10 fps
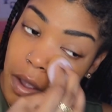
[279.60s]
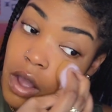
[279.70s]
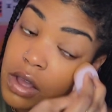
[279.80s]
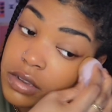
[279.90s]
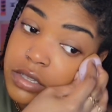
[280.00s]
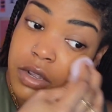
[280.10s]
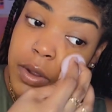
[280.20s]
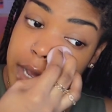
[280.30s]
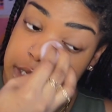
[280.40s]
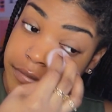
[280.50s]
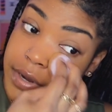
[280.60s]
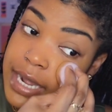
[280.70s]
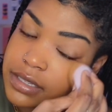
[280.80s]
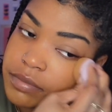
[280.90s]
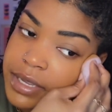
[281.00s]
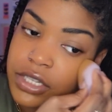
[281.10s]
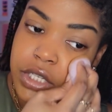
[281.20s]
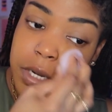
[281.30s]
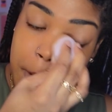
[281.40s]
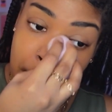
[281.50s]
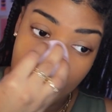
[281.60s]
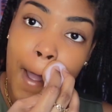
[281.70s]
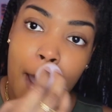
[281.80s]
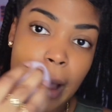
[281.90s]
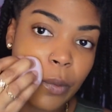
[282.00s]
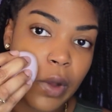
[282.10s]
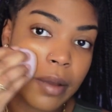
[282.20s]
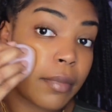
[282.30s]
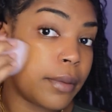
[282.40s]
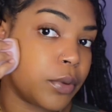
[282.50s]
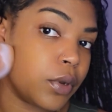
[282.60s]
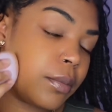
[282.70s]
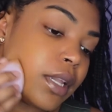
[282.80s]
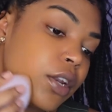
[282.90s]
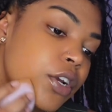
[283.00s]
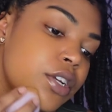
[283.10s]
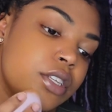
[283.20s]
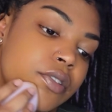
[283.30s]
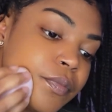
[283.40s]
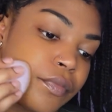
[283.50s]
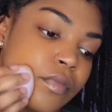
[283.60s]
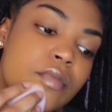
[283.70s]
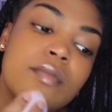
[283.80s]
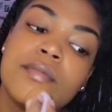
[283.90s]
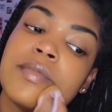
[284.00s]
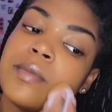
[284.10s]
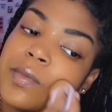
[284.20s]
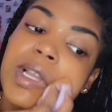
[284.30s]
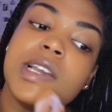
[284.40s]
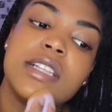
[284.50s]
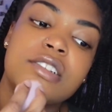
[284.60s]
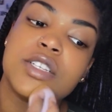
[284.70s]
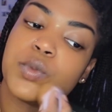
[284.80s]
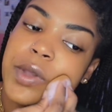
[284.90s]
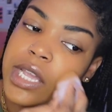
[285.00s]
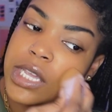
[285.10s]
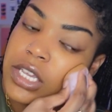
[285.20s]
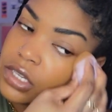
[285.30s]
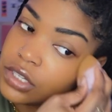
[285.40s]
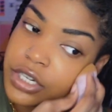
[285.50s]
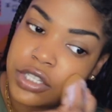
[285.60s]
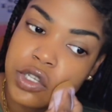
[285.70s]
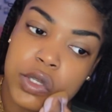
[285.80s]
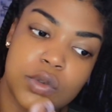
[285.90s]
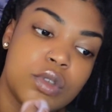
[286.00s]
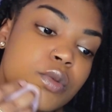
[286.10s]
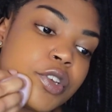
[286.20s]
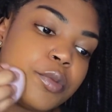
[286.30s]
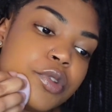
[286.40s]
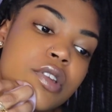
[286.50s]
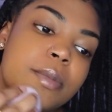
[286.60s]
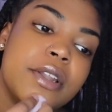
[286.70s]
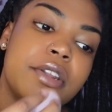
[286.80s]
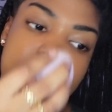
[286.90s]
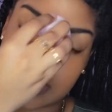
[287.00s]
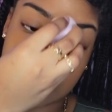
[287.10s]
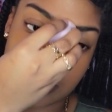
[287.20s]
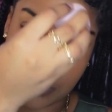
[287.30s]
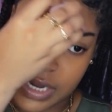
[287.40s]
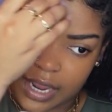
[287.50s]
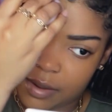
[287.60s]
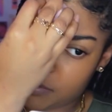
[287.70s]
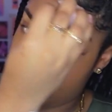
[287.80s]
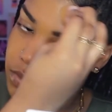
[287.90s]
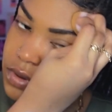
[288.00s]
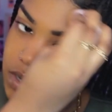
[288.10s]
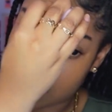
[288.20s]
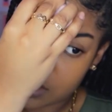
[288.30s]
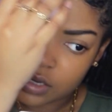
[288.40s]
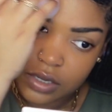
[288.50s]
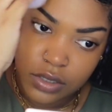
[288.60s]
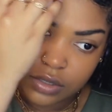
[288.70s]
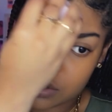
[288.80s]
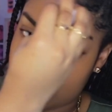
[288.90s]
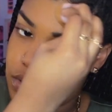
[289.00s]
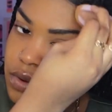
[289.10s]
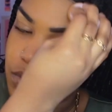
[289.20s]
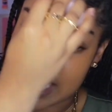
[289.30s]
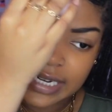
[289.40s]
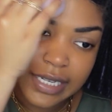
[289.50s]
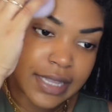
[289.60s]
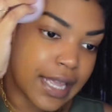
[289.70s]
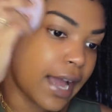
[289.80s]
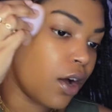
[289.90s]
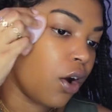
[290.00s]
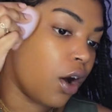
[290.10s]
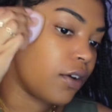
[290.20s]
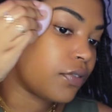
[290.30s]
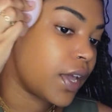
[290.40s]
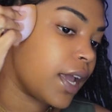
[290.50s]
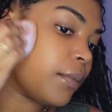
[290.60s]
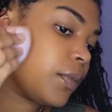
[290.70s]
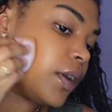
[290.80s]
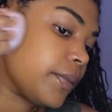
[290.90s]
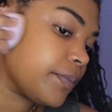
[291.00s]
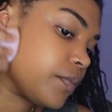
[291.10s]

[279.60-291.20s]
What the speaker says: Also guys, I forgot to mention, I wet my beauty blenders. It's just way easier to use when your beauty blender is a little damp. So I did that off camera.